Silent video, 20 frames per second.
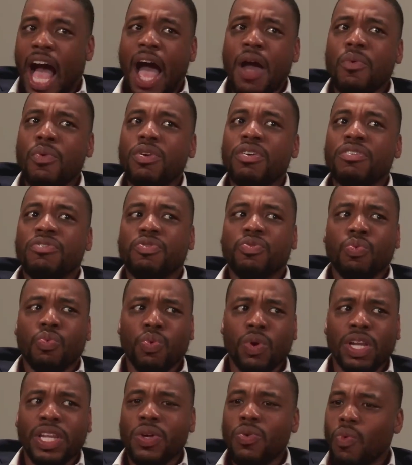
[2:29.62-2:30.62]
I would have
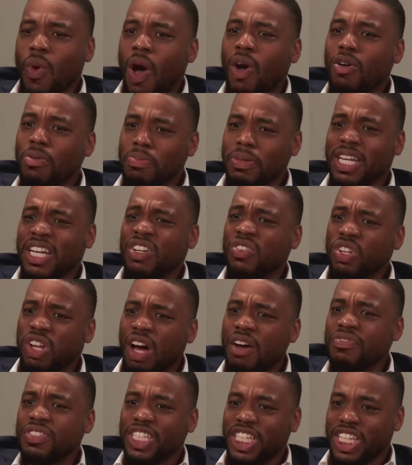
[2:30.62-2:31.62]
really welcomed and
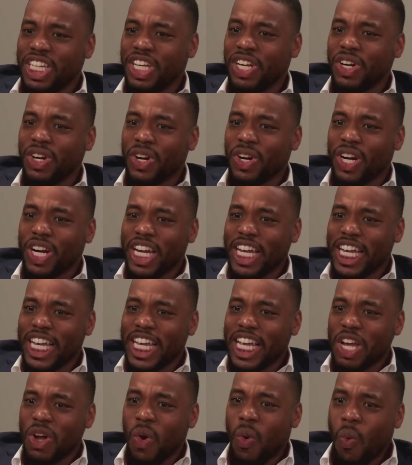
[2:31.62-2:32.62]
loved to hear
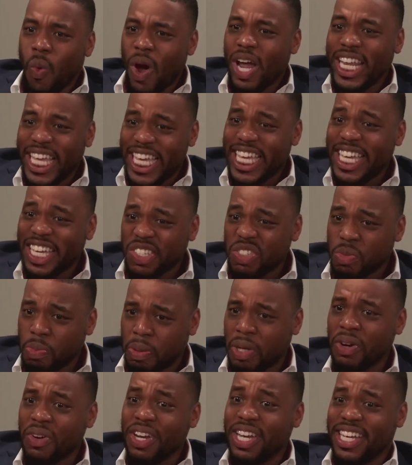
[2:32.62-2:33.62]
what he
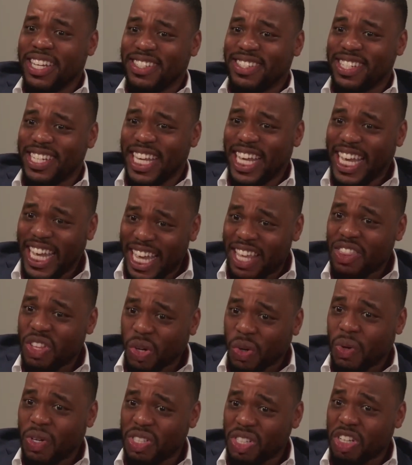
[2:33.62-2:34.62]
experienced in
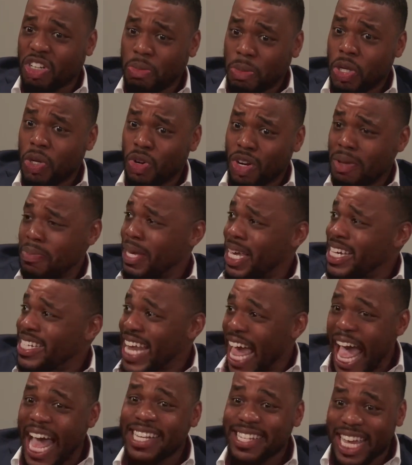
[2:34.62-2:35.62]
the Christian community,
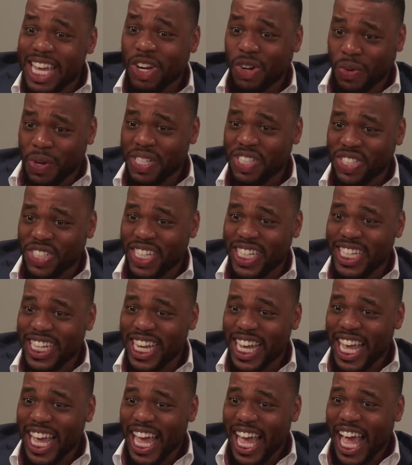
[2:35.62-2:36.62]
because as a
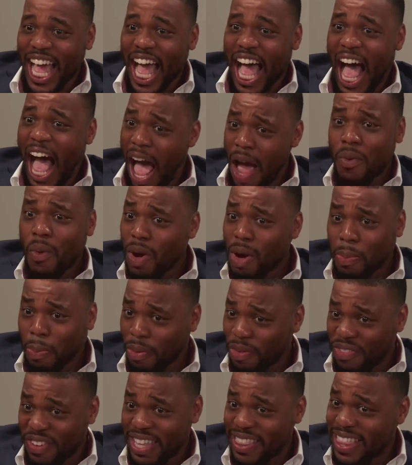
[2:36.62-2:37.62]
Christian, I want to
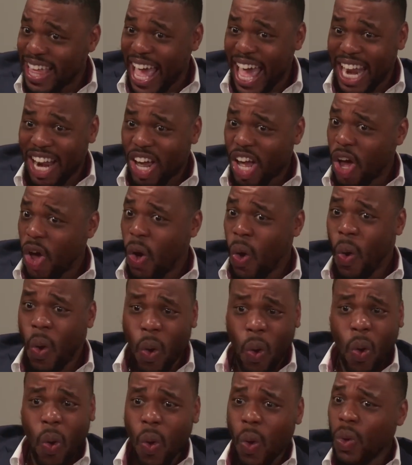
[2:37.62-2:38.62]
prevent that
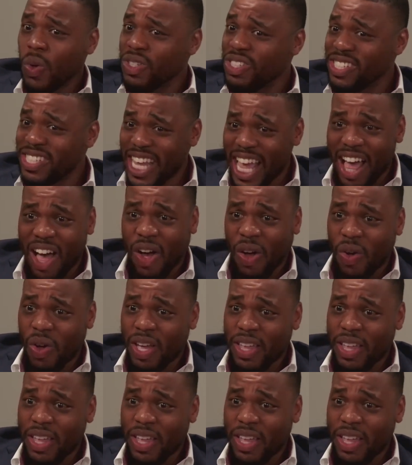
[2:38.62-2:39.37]
wholesale.